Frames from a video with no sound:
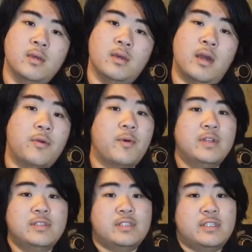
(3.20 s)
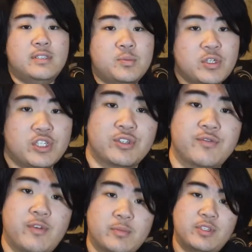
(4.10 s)
Hi everyone, this is Richard
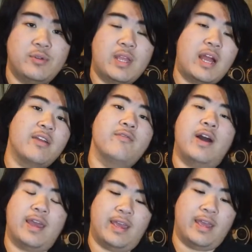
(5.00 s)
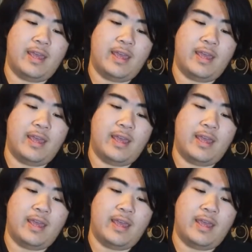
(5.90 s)
from Student Hi-Fi,